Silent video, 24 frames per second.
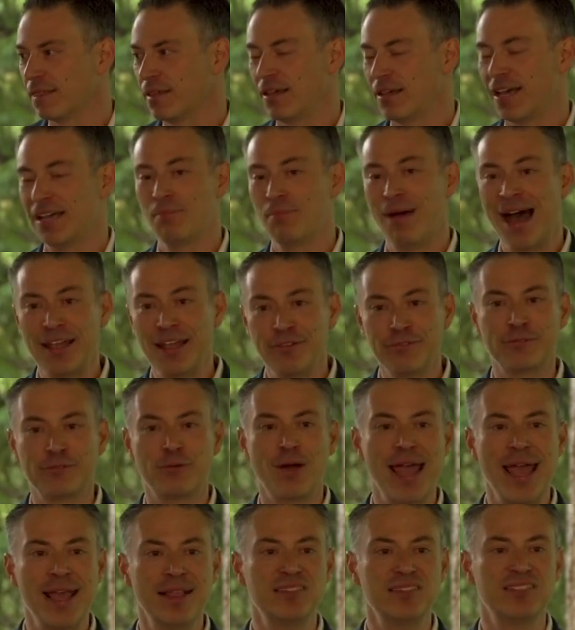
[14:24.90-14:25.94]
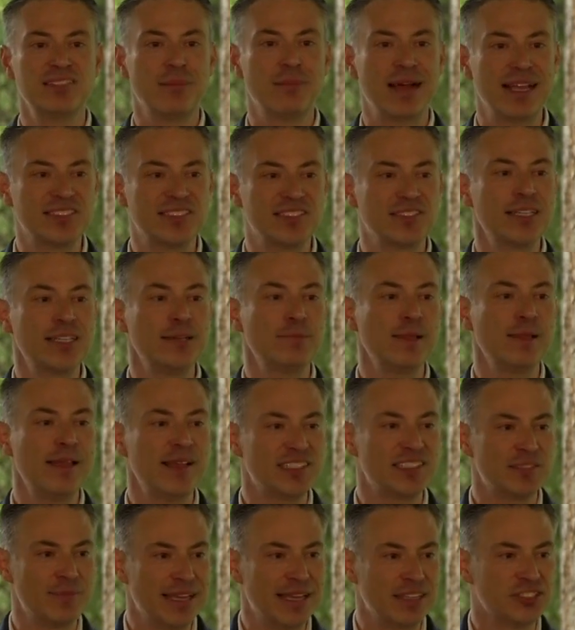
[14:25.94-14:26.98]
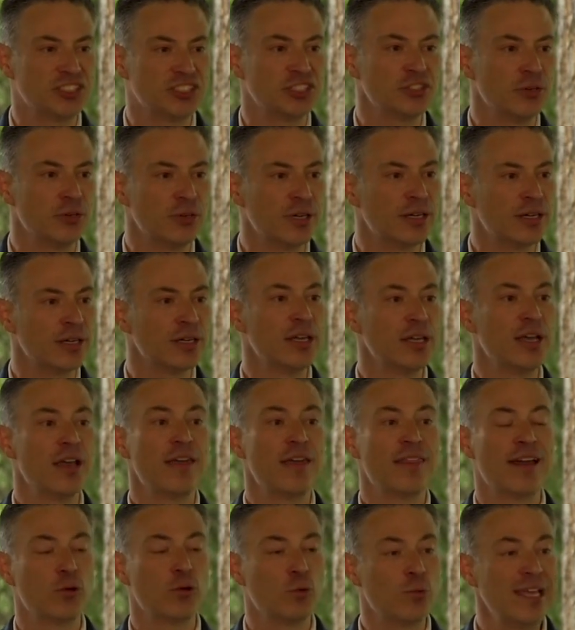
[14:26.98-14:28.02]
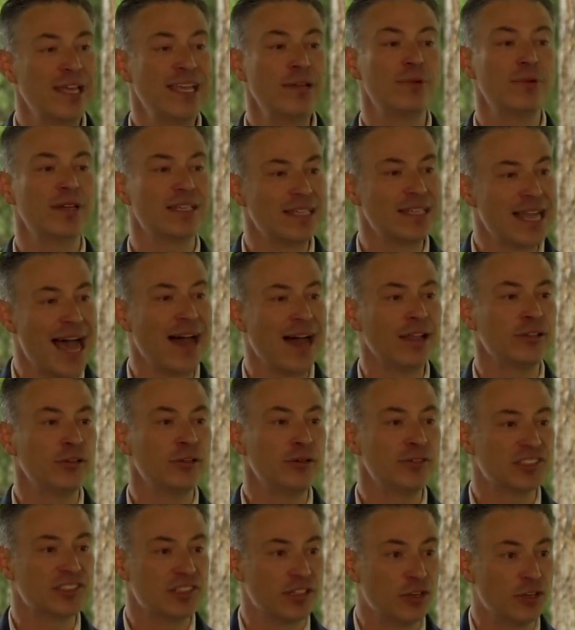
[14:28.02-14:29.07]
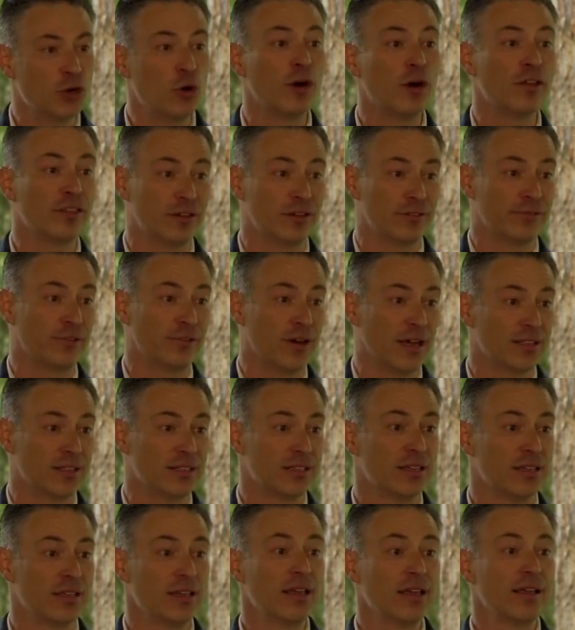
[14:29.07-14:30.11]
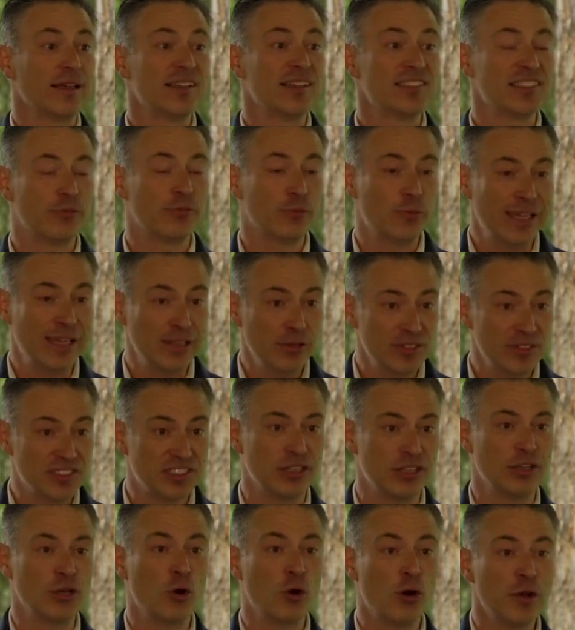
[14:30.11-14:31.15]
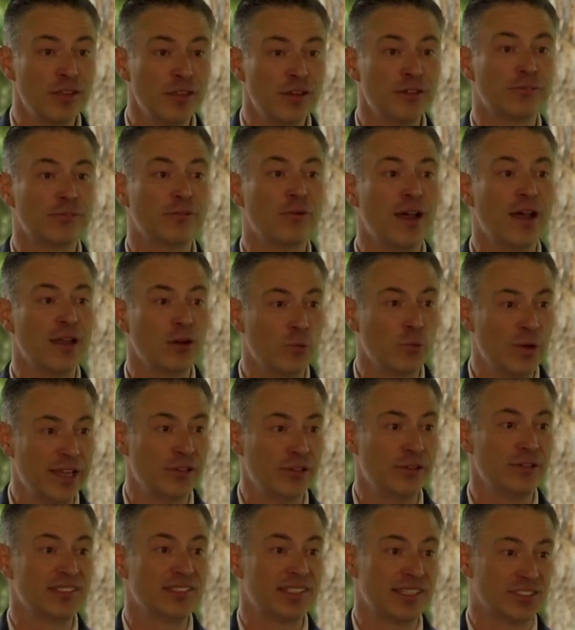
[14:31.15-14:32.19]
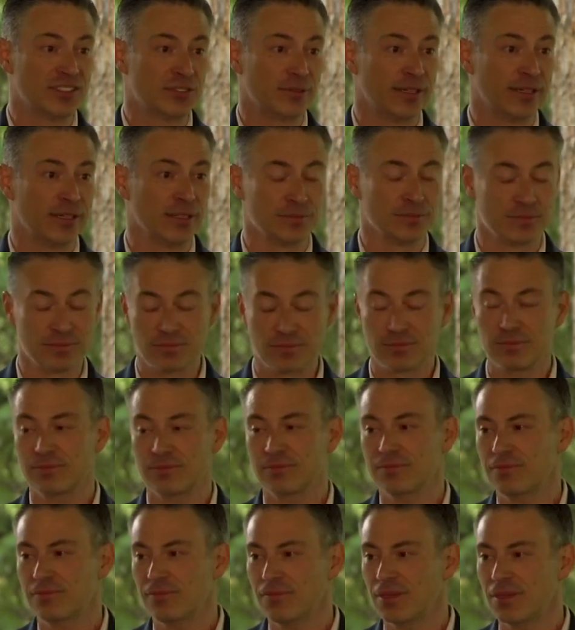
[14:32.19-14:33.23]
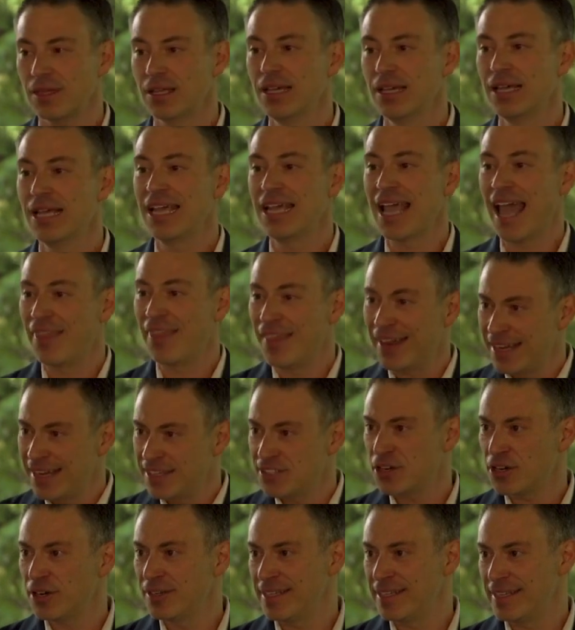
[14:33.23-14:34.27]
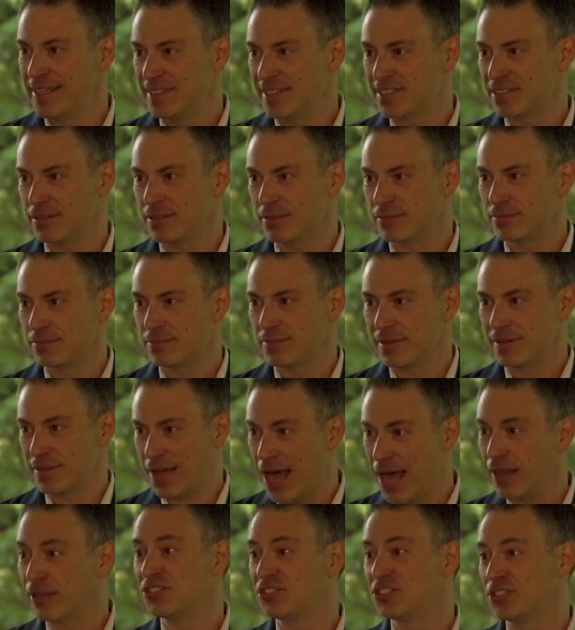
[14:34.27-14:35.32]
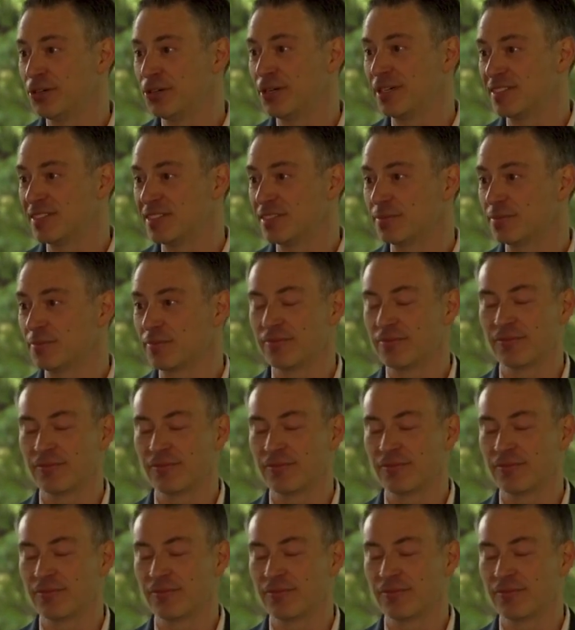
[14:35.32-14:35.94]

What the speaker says: And my friends and my siblings made sure that we would not lose the Northern Front. Because if we lose the Northern Front, we lose Israel. And then he turned to these college students.